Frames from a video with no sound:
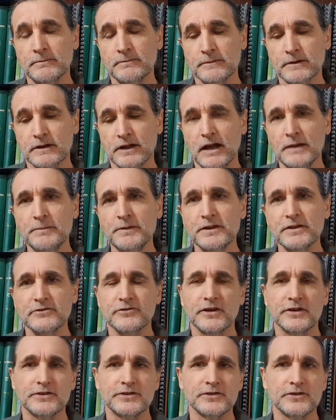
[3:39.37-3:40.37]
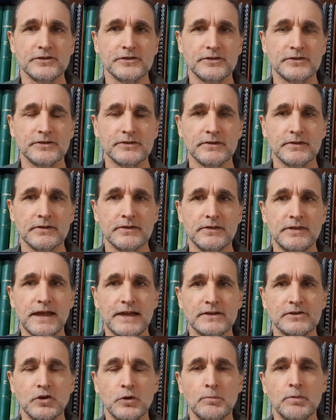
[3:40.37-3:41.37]
climbing structures
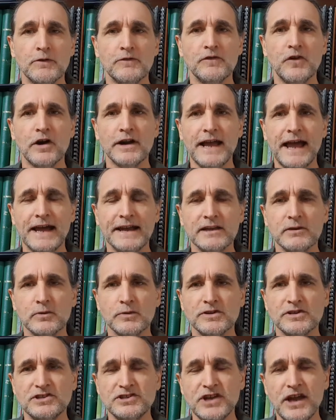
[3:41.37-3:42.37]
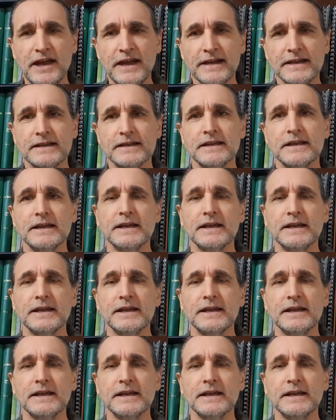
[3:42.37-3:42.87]
that don't provide adequate shade,